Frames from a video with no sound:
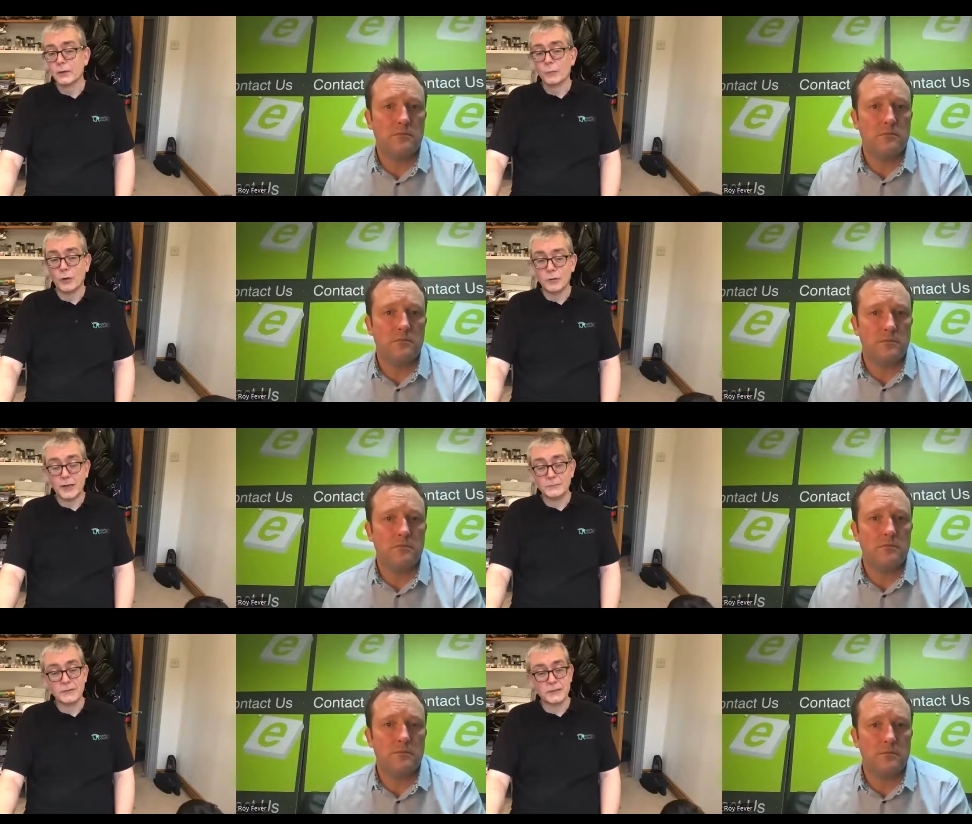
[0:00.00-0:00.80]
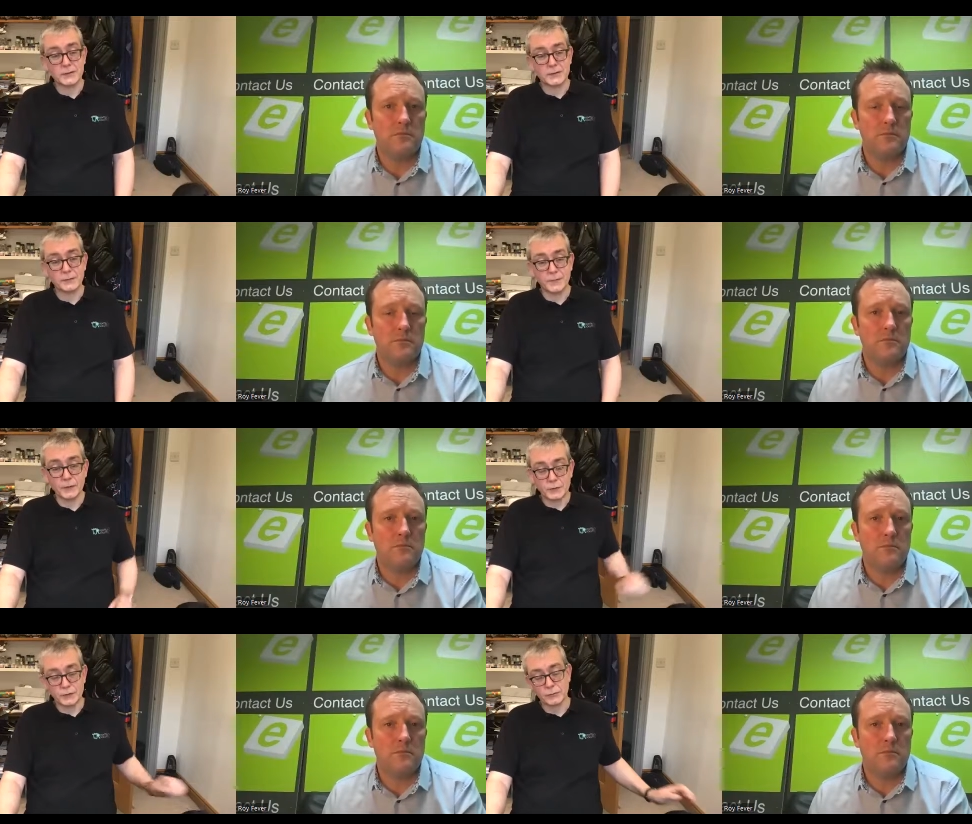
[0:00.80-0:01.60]
Speaker 1: what will happen is the
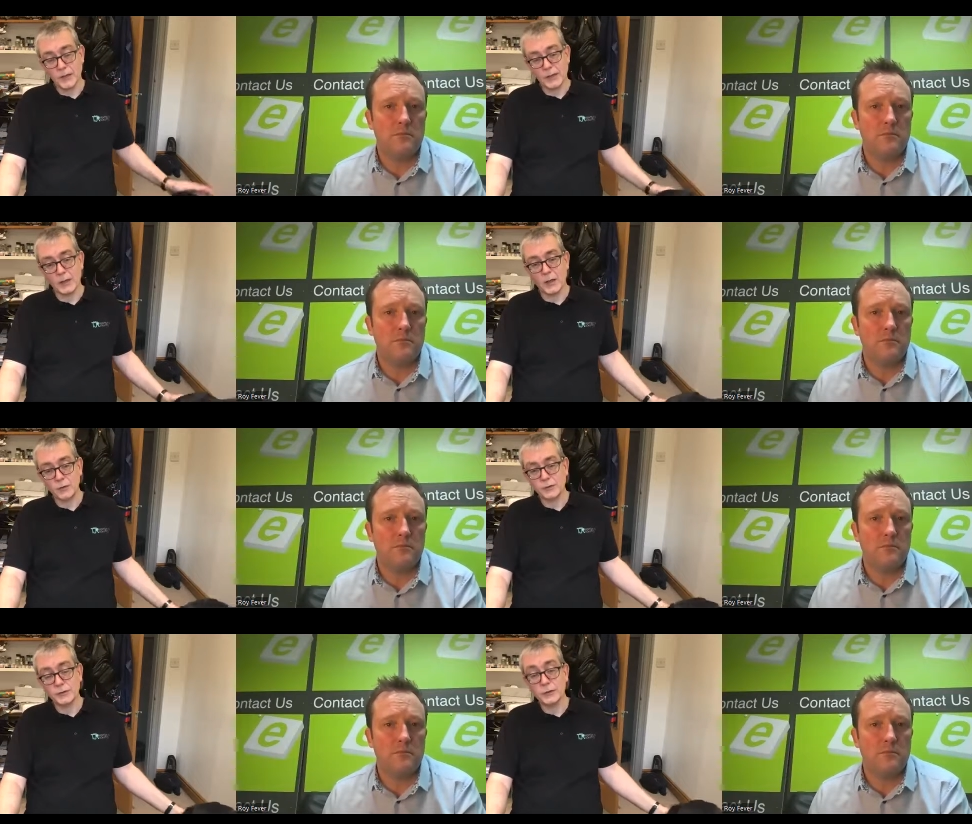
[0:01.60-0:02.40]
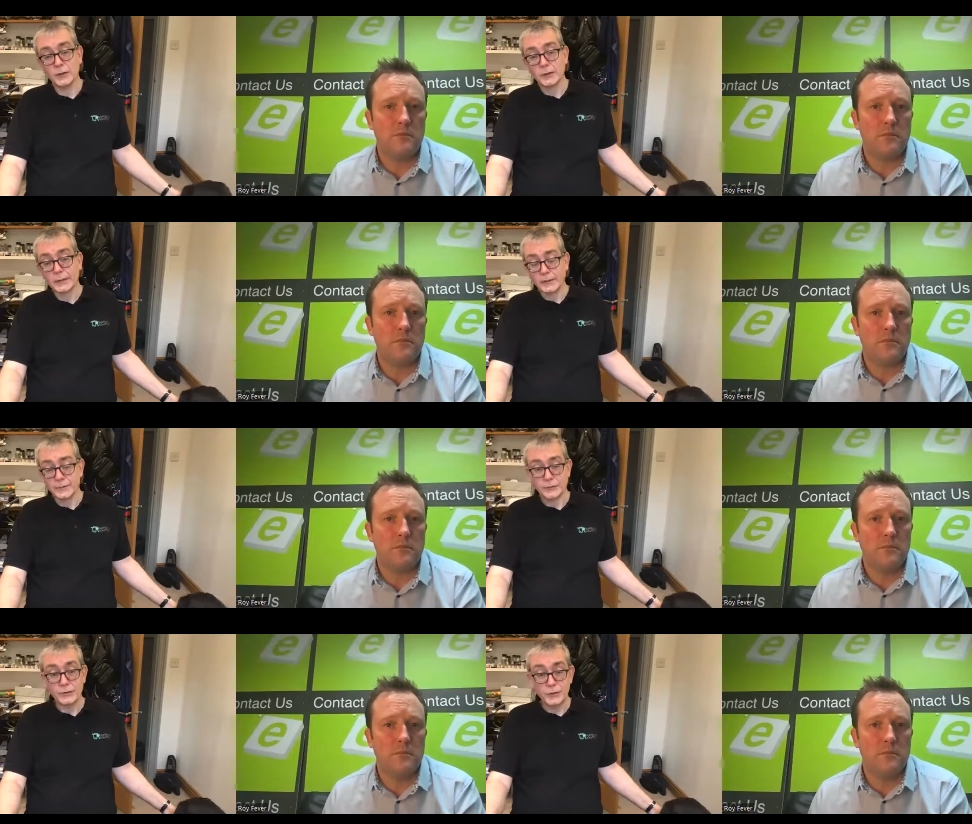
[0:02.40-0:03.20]
filters will get clogged,
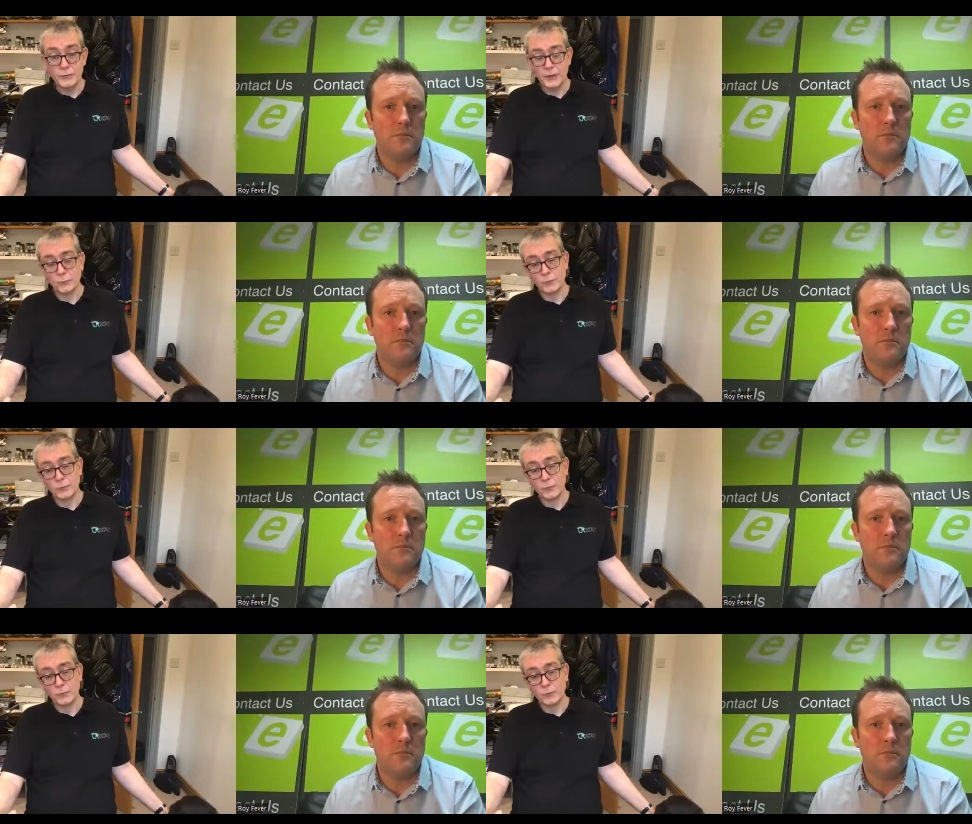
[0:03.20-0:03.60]
the unit